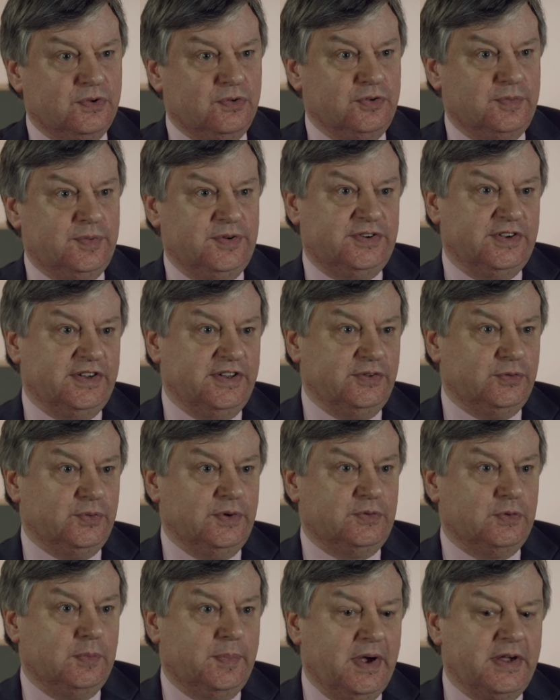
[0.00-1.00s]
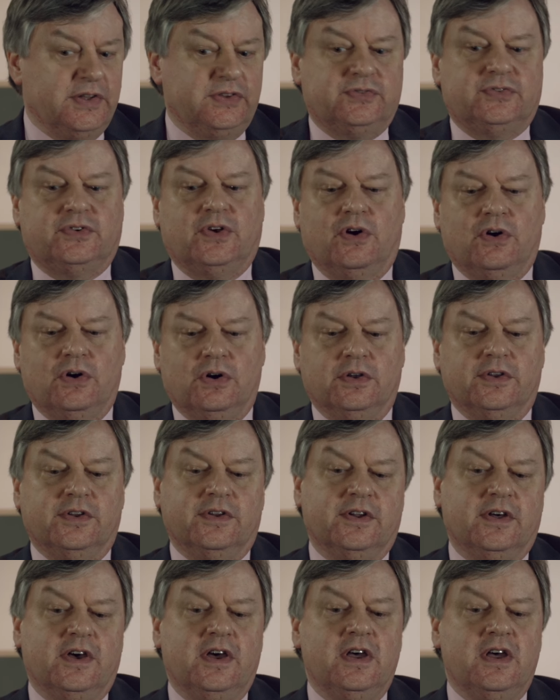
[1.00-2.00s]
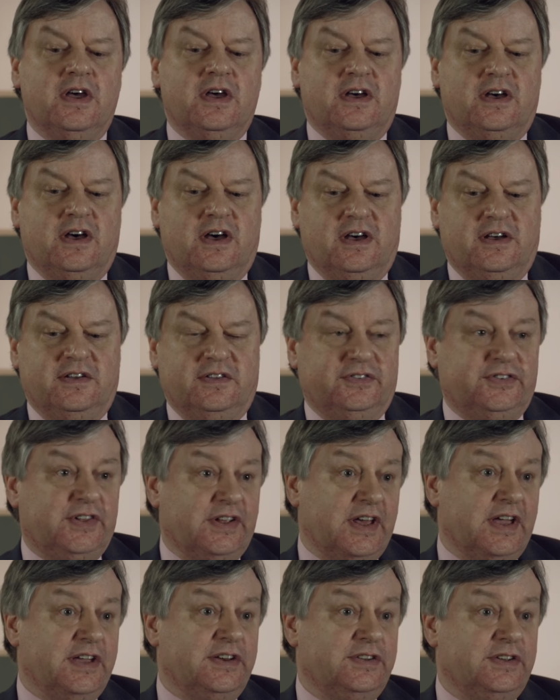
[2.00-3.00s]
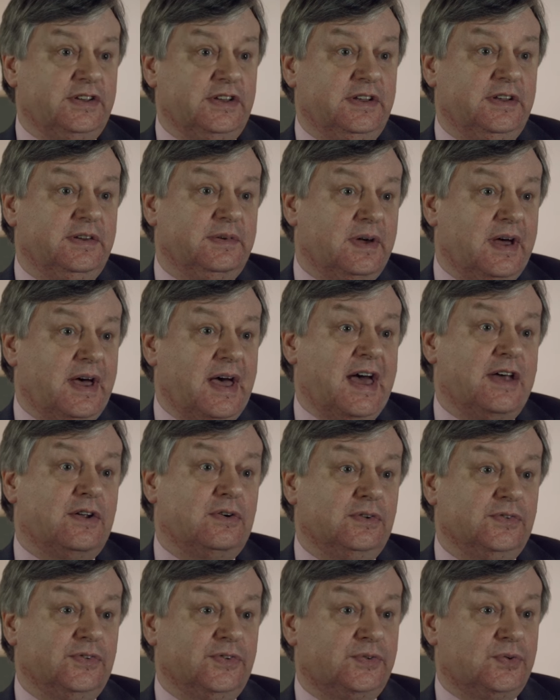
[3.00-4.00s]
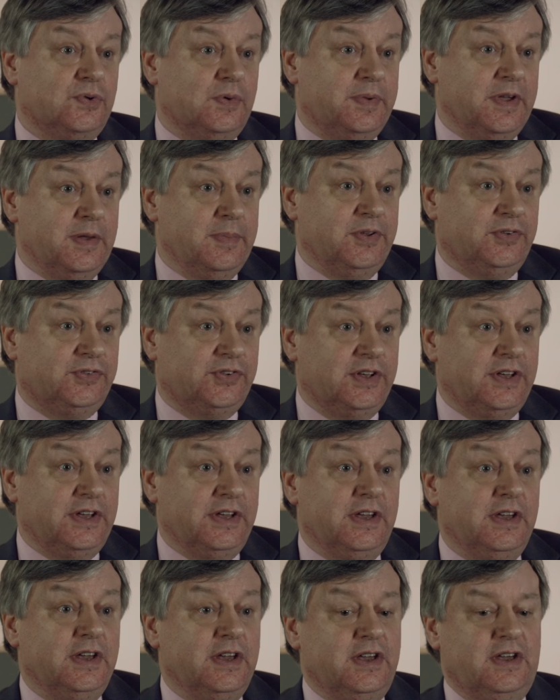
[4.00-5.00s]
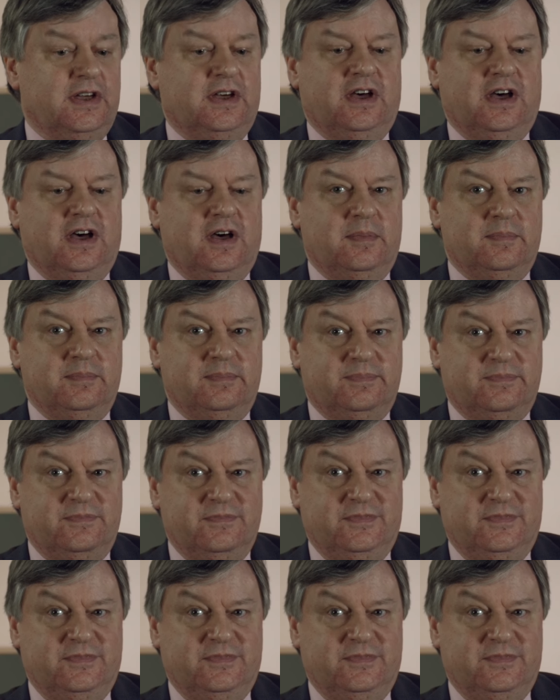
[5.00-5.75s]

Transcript: Torch machines, which were based on uh, Z eighty add-ons to a B B C um,